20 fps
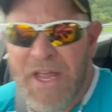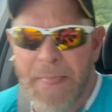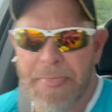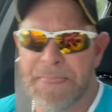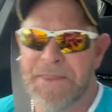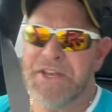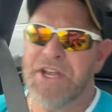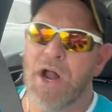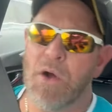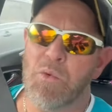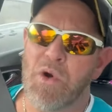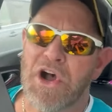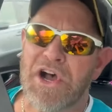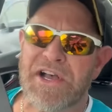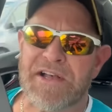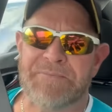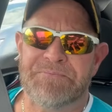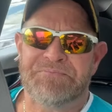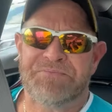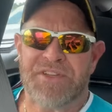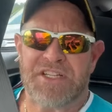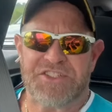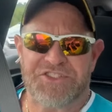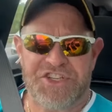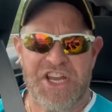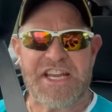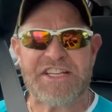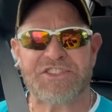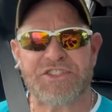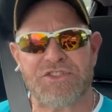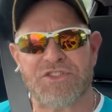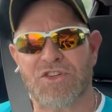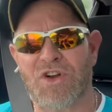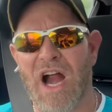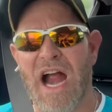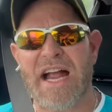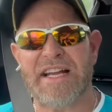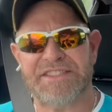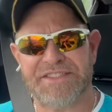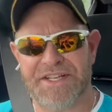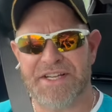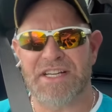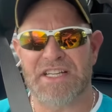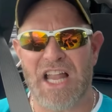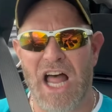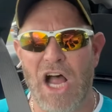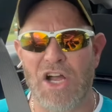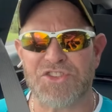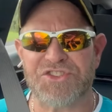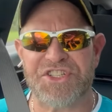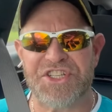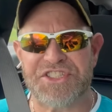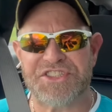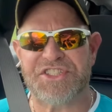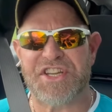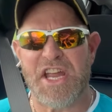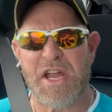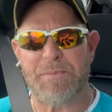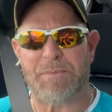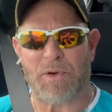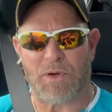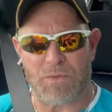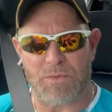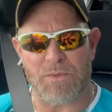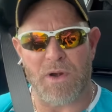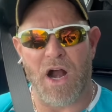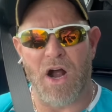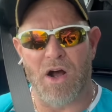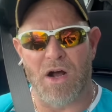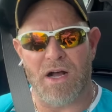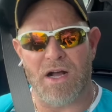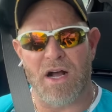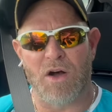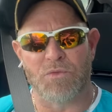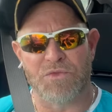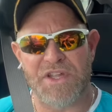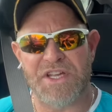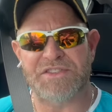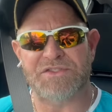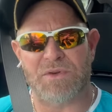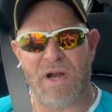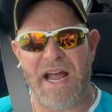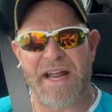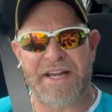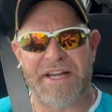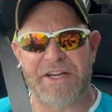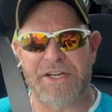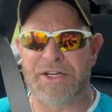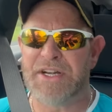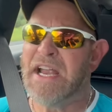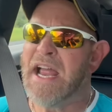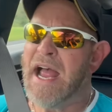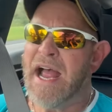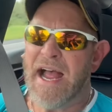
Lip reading: You know what? Jesus Christ could have lost his temper on this right here.